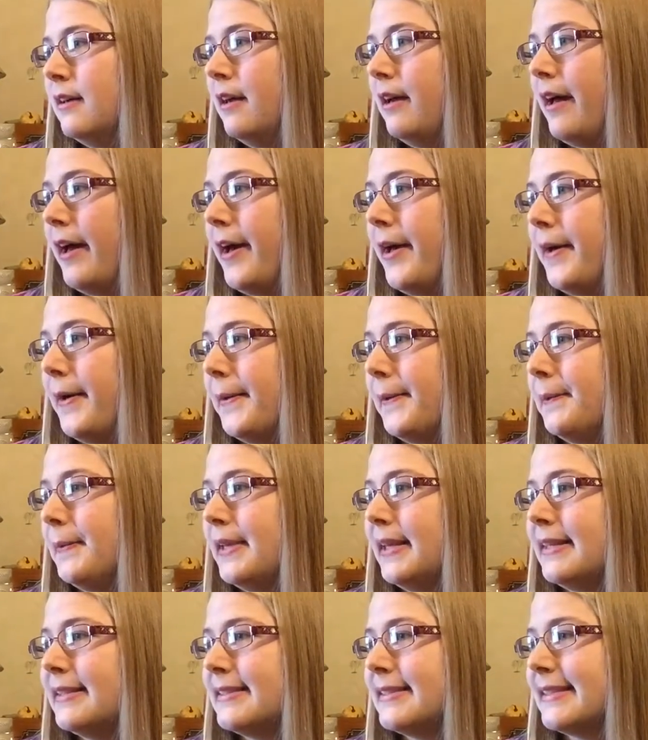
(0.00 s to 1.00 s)

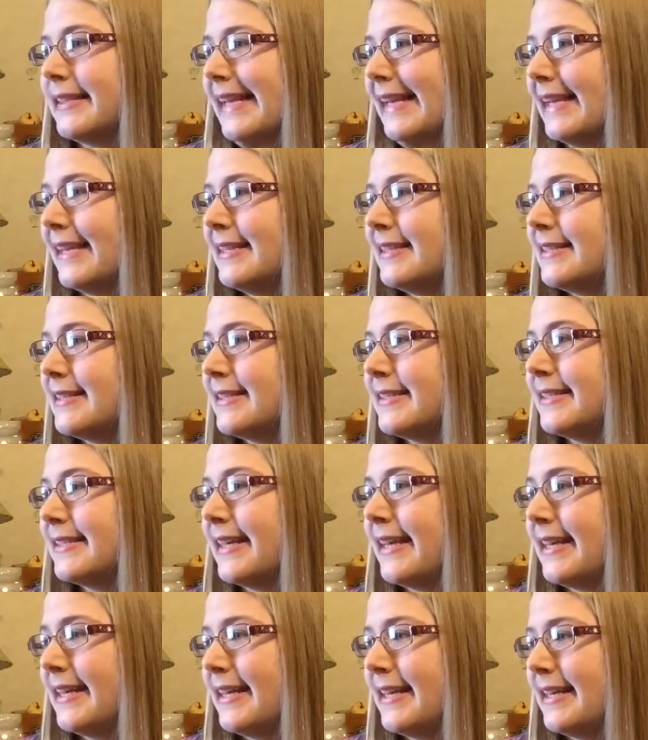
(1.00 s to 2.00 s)
Let's see, it
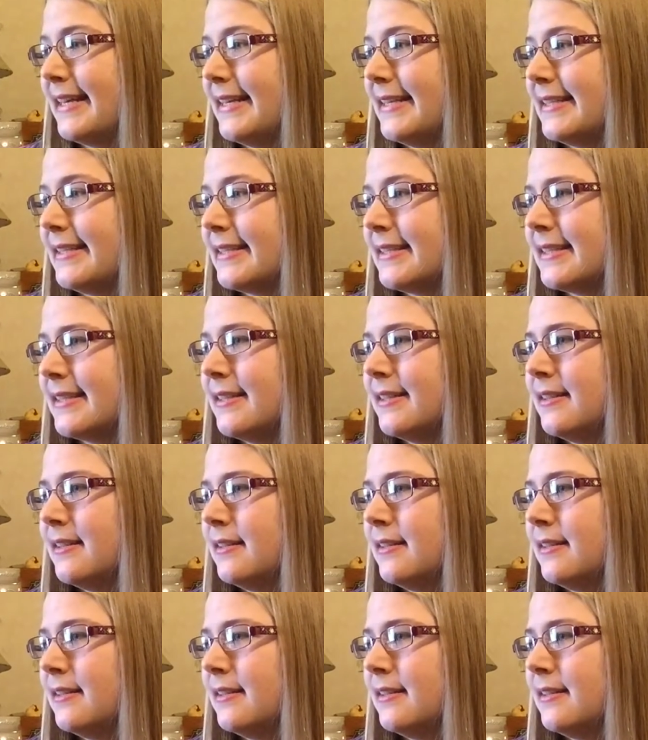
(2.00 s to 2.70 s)
says,